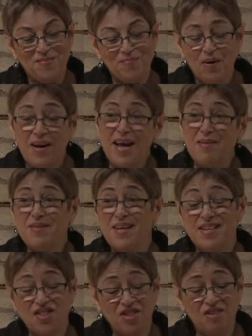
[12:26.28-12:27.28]
Perhaps
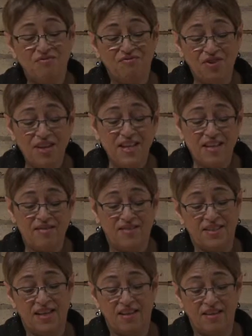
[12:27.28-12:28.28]
I should
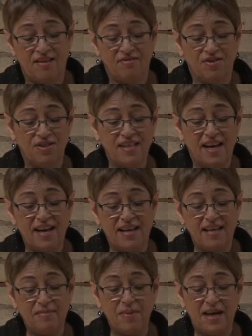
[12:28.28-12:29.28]
forgive Telly for
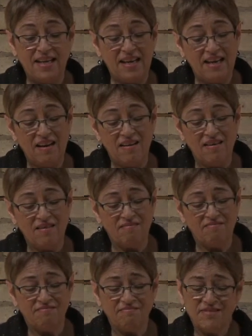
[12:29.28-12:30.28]
dying in my care.
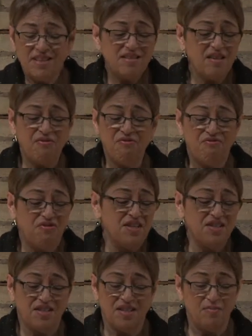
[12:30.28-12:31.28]
Just a
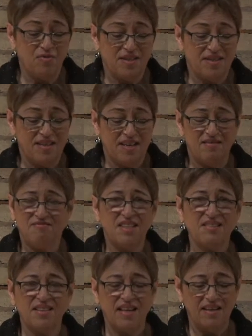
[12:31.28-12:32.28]
fish, someone said,
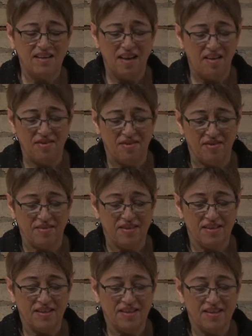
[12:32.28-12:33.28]
just get another.
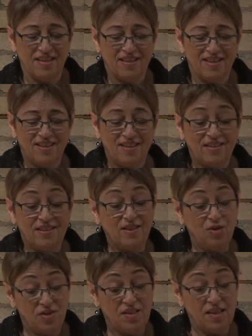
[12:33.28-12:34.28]

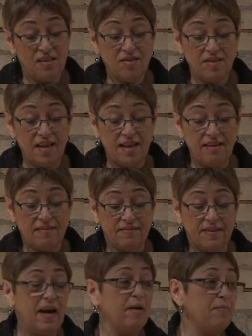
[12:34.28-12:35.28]
Lucille said,
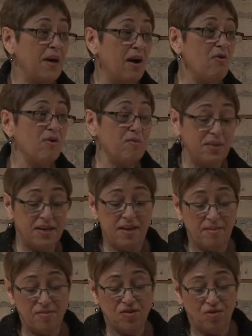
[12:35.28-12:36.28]
our power
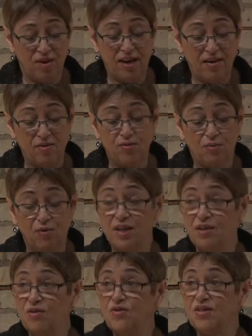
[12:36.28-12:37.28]
becomes greater when we
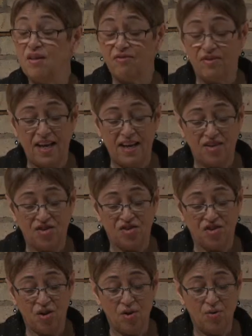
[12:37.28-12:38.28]
lose the flesh.
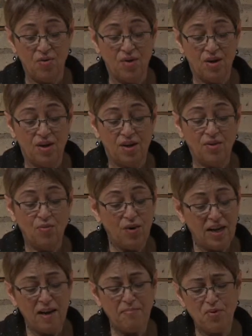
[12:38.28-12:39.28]
So
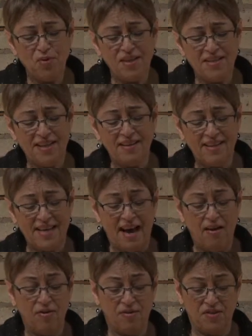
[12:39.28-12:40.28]
when I poured Telly
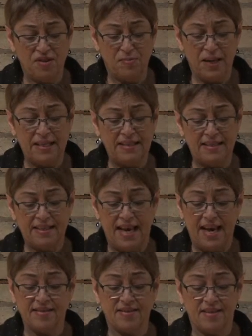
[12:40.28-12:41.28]
out of his painted
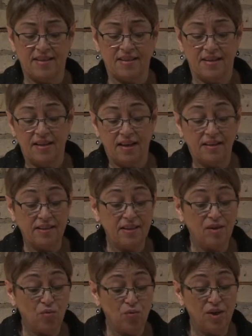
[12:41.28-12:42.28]
casket, a
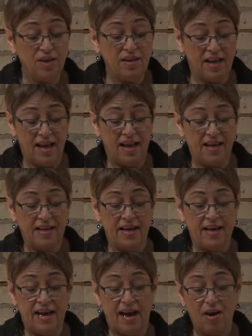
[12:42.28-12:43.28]
little wooden egg,
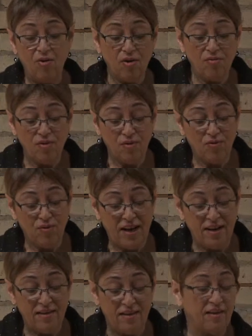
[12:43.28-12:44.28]
out over the
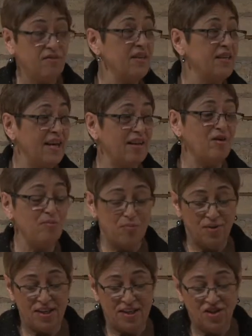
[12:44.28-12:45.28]
rail of the yellow
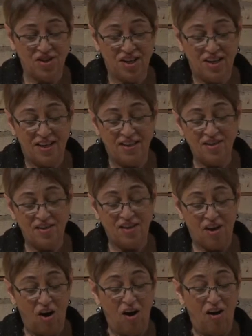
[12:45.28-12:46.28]
bridge into
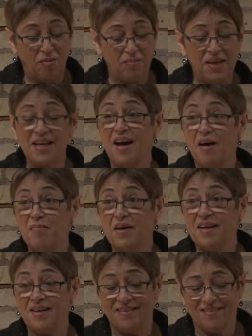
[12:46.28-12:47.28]
the
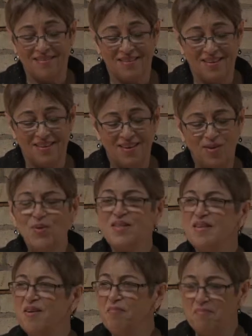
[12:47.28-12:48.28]
all-becoming,
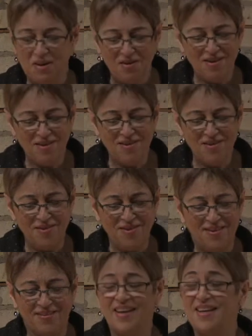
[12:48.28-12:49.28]
was it a
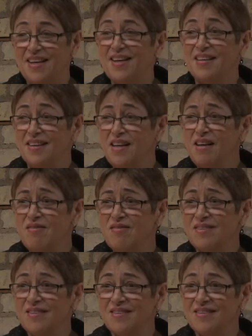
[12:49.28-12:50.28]
miracle that he had
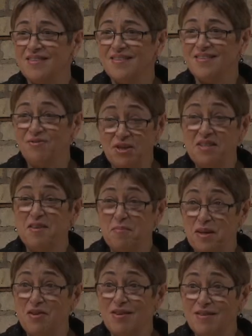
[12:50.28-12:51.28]
lived? Was it a
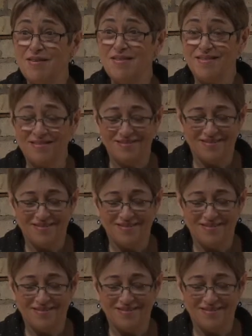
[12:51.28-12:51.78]
miracle?